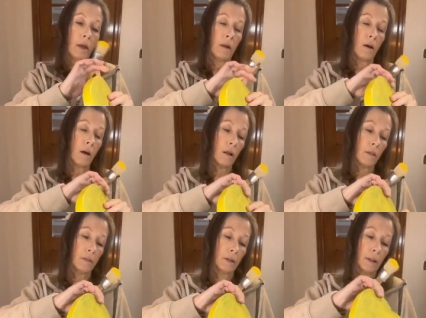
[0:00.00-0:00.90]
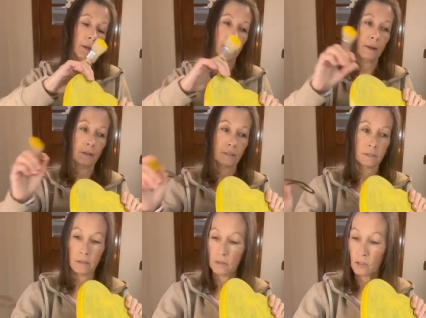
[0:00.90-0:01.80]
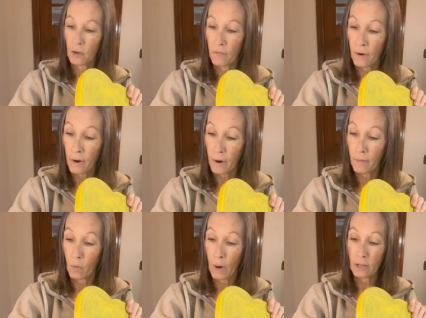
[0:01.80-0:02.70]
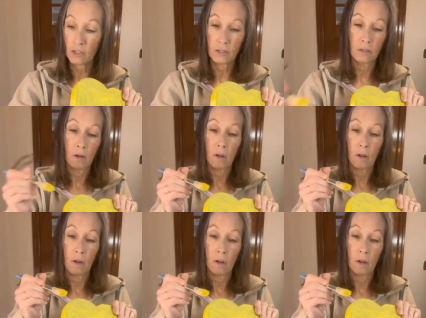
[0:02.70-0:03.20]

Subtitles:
And all the ladies, so far I've watched,